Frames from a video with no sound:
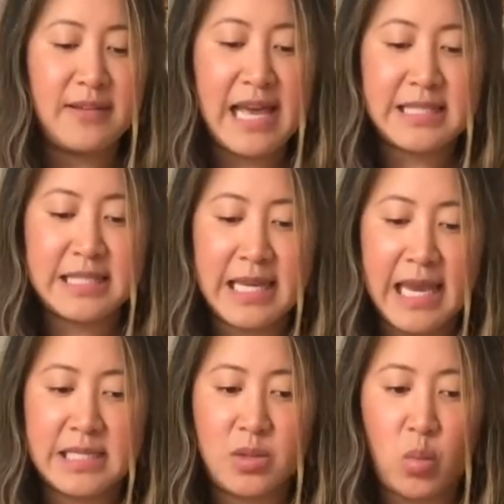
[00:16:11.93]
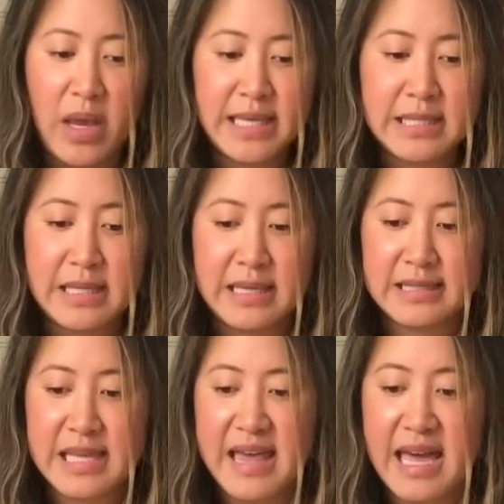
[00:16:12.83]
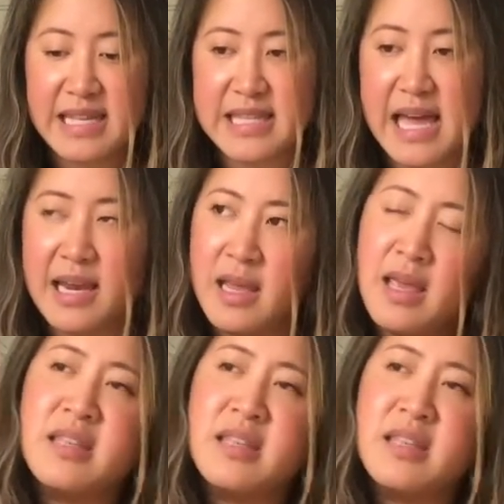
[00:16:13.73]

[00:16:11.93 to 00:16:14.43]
of elasticated waist and things like that, is that